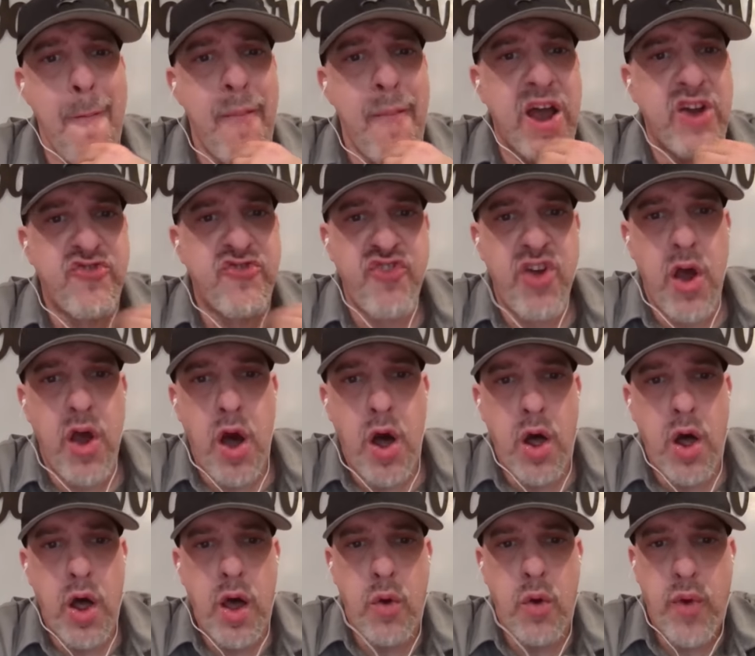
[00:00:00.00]

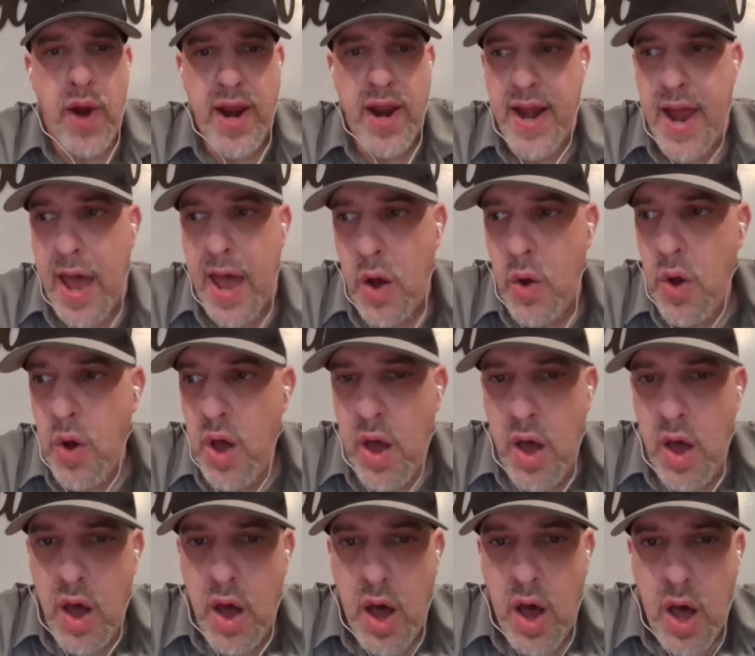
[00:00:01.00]
Montreal right now
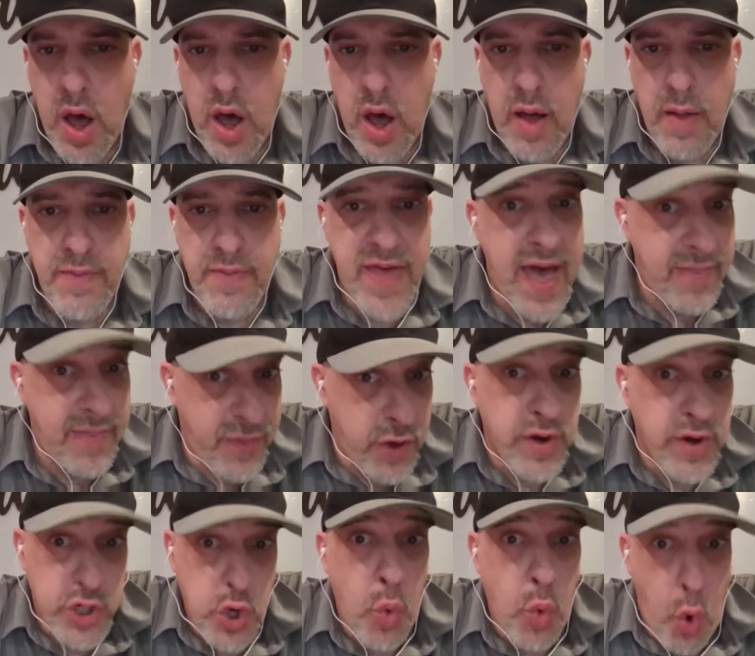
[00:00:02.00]
uh, that
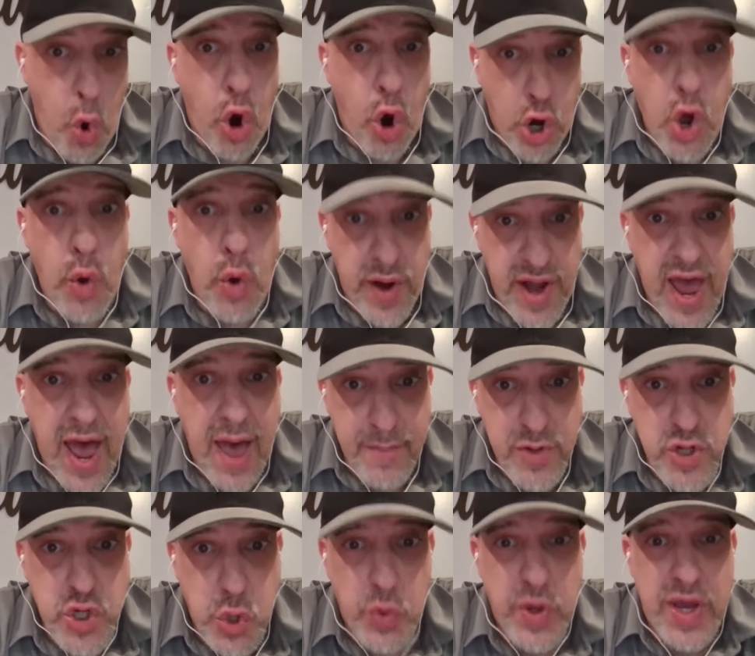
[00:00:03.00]
there is a war going on
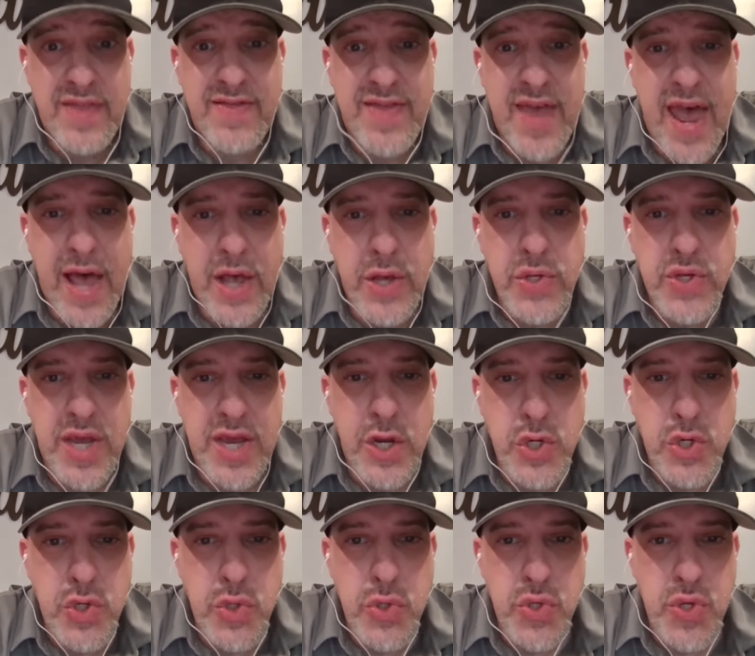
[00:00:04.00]
between the Hell's
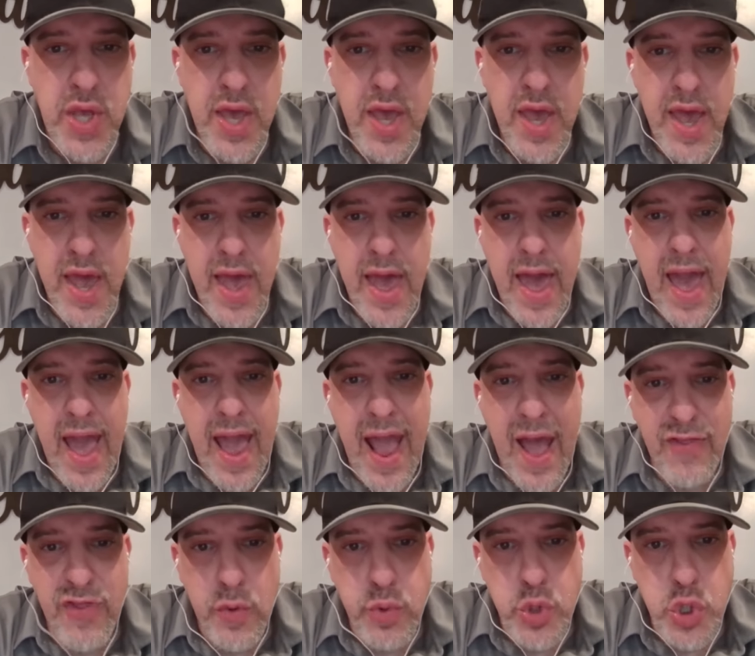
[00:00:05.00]
Angels
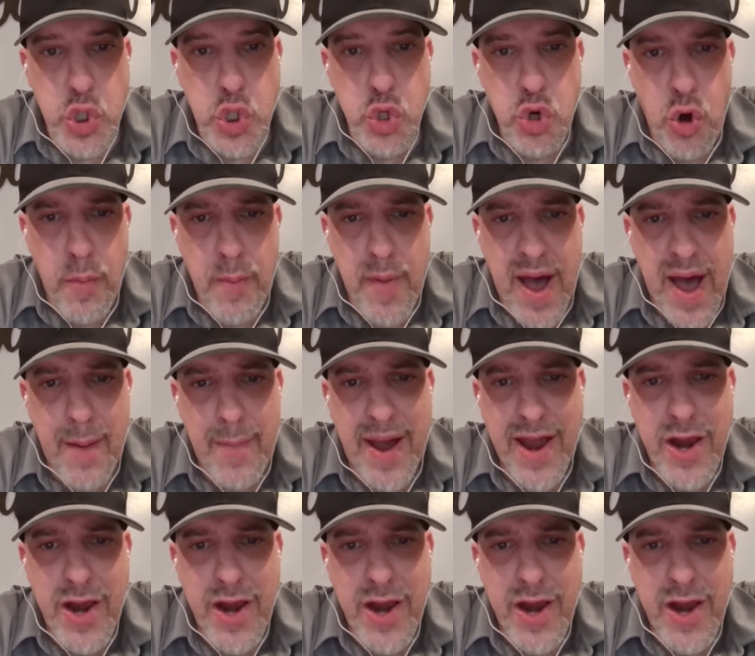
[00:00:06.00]
and the Rizzuto mob.